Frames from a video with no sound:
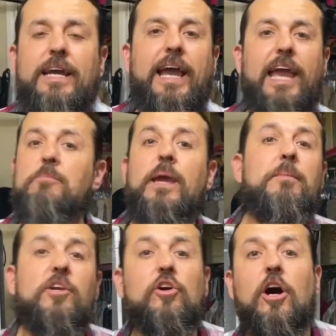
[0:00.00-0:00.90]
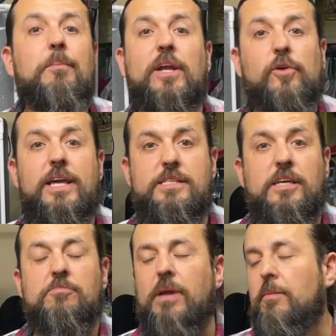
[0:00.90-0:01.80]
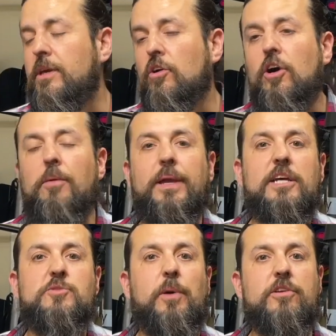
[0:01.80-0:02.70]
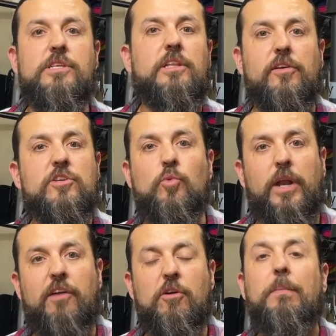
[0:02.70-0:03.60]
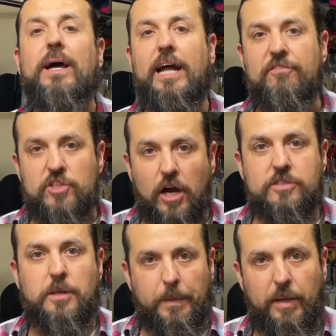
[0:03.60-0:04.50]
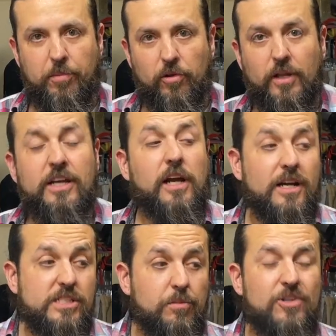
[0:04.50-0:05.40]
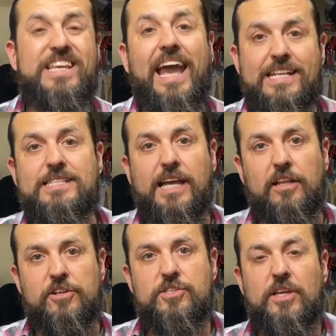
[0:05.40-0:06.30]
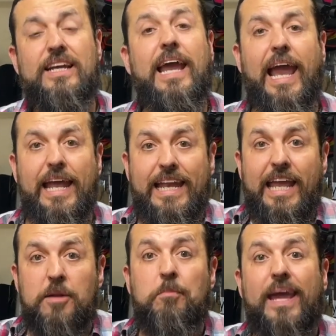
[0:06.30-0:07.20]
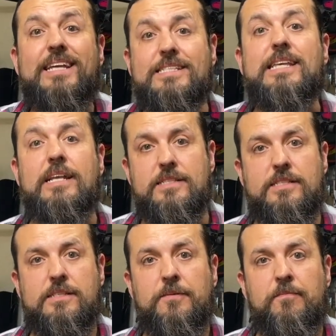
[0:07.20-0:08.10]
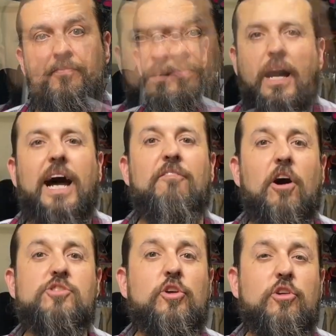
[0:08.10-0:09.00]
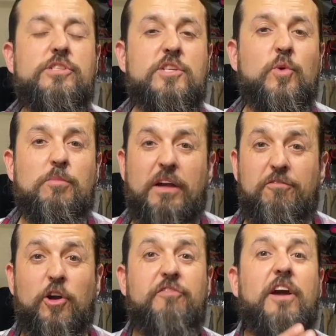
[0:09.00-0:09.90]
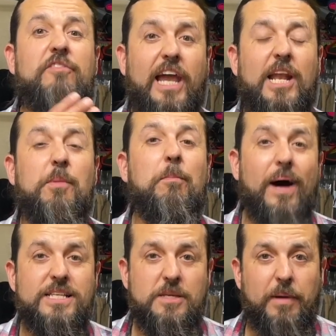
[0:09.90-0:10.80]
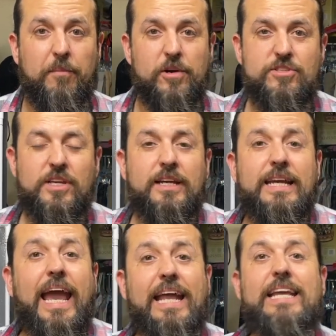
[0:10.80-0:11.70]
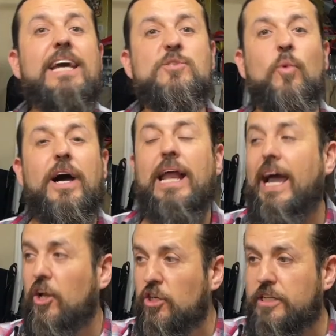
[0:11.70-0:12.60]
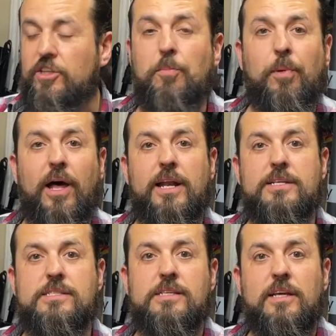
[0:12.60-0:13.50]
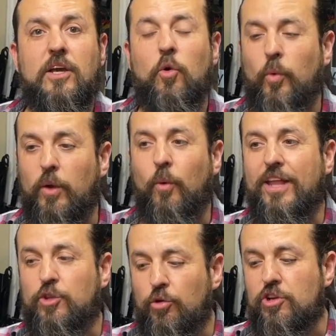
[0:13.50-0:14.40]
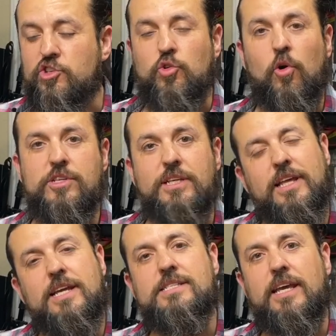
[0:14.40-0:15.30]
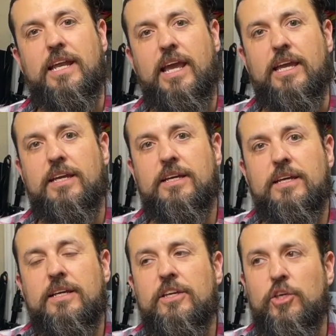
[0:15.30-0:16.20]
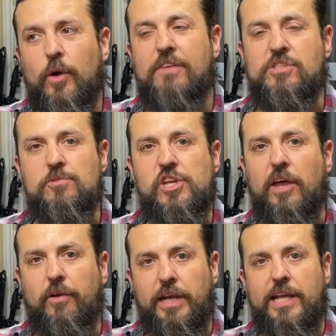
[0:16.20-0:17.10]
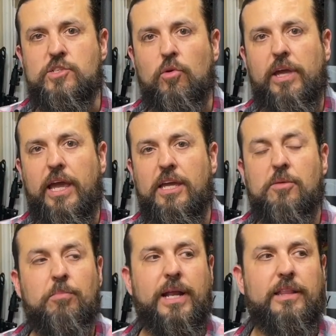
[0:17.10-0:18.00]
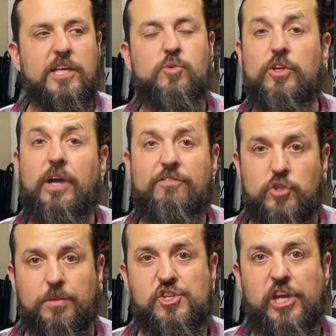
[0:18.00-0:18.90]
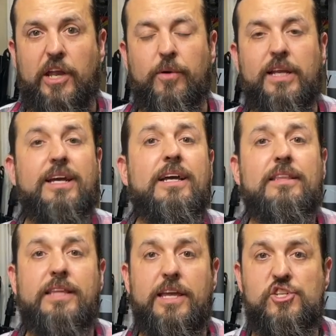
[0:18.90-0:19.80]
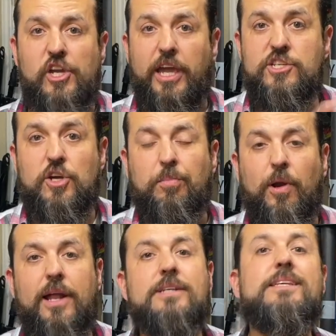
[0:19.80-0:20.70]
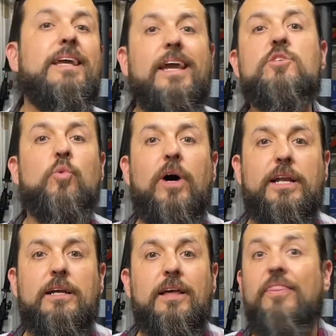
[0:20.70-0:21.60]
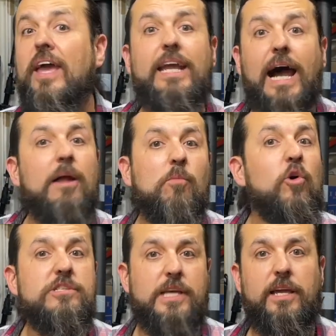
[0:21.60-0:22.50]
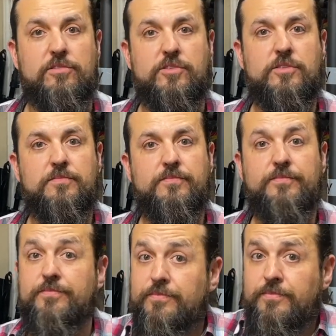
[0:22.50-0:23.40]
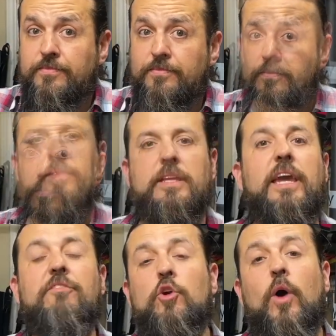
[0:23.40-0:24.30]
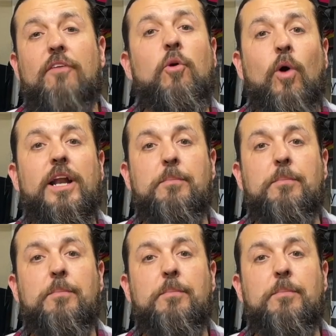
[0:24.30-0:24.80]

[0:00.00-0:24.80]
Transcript: And maybe you call me crazy. Maybe you call me conspiracy theorist or whatever, but I've talked to people, customers and sellers, and it makes sense. I've also used this with my 45 caliber posse members. And guess what? I looked at their products. We went through their stores and then I said, hey, you have some shadowing. It's okay. But in this one, you have too much shadowing. They changed their products and guess what? They got more sales. If you ever want to